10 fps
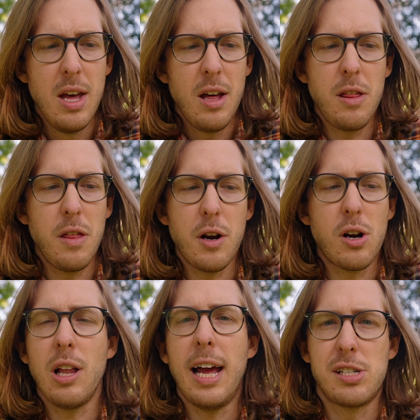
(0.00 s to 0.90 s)
They're
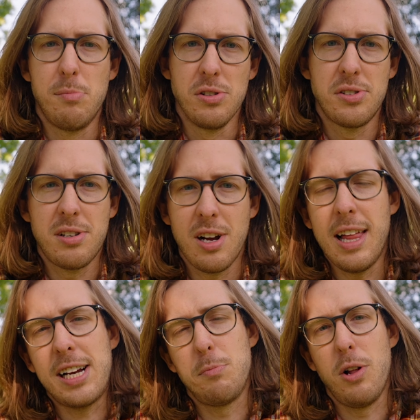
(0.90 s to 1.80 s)
collectibles,
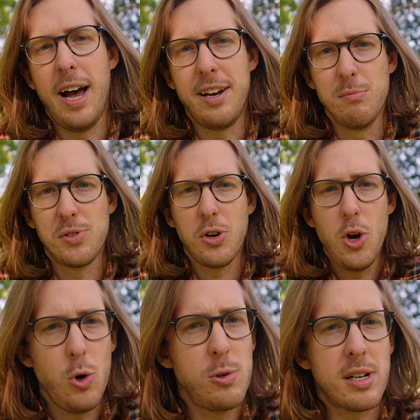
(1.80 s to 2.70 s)
collectible items.
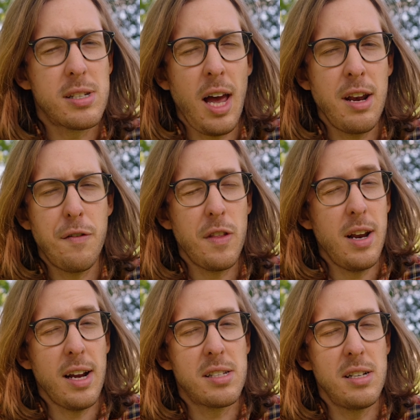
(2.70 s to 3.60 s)
Who's excited for the
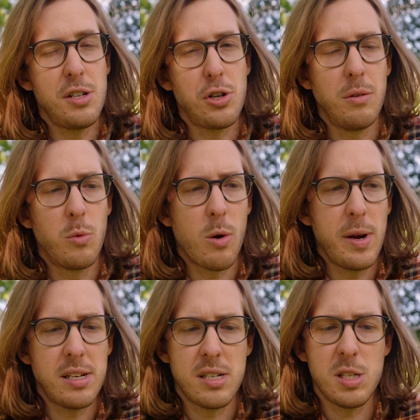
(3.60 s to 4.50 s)
next edition where we
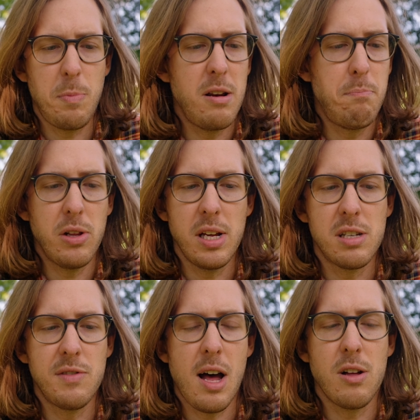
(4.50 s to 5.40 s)
get to spend billions
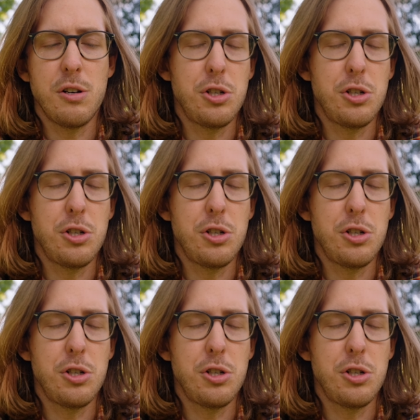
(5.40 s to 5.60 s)
of dollars